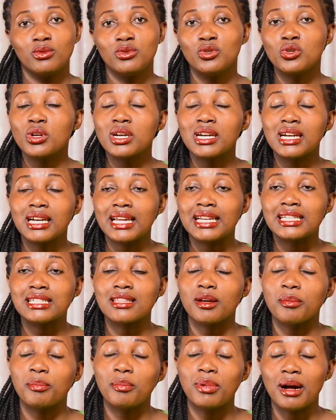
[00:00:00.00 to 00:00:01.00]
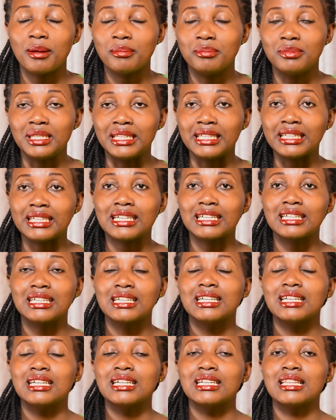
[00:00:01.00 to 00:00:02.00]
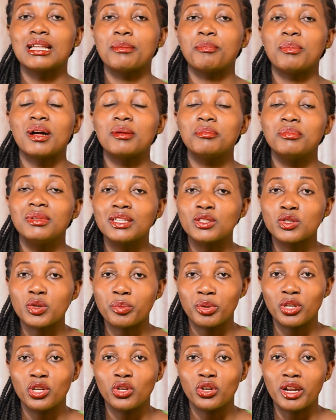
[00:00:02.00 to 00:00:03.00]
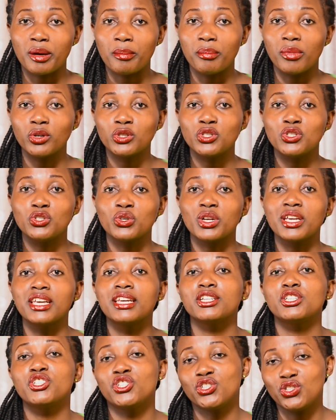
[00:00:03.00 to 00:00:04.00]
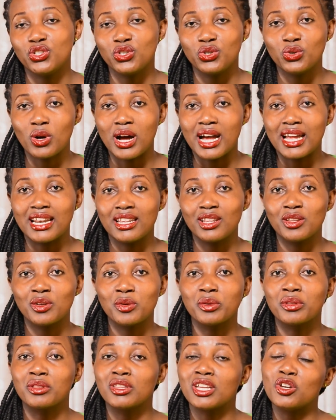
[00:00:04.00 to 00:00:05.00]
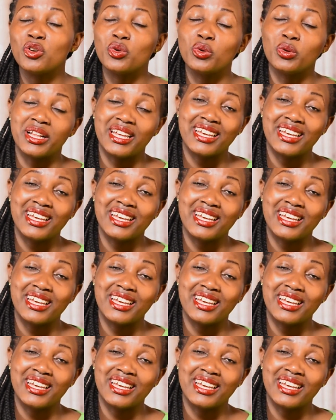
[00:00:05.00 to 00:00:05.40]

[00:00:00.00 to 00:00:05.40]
Don't let the public the public's opinion about you get to you, and then you